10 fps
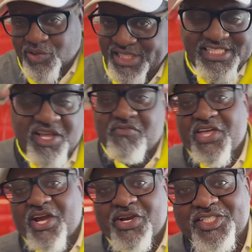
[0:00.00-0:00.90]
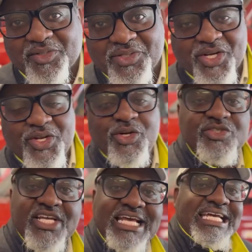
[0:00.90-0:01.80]
is, if there is some good
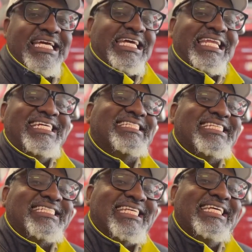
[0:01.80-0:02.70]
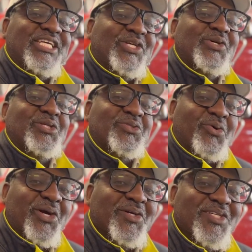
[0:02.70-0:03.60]
news, at least the sending units
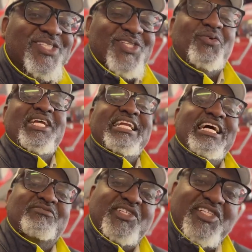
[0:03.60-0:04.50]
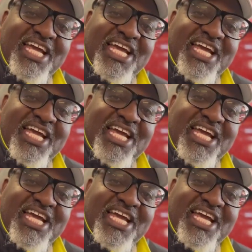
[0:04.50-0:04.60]
work. So we didn't have to